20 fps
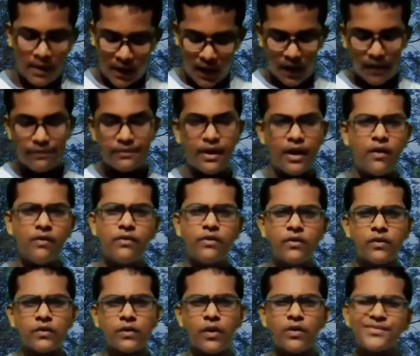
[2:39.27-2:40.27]
I will now
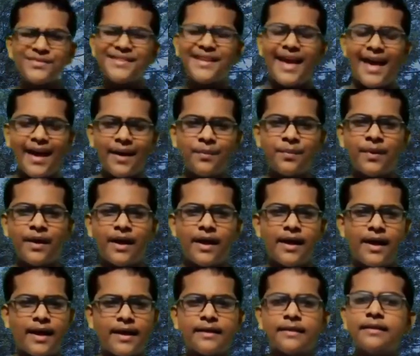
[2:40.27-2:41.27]
close the app
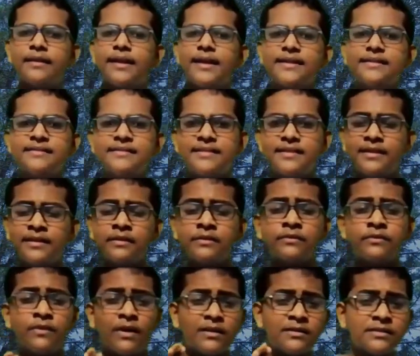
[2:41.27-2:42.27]
and let's see
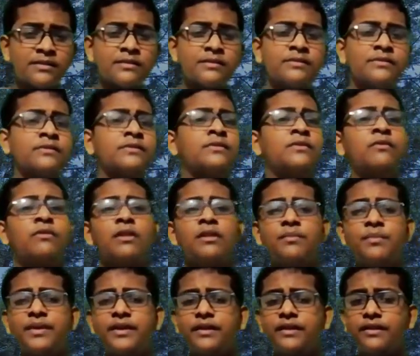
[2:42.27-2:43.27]
what will
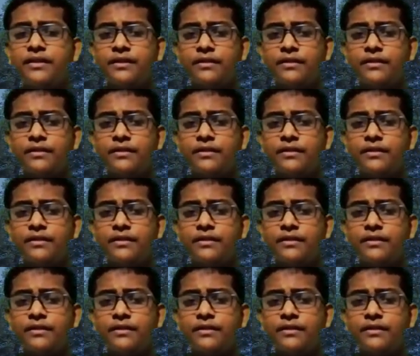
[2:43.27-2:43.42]
be.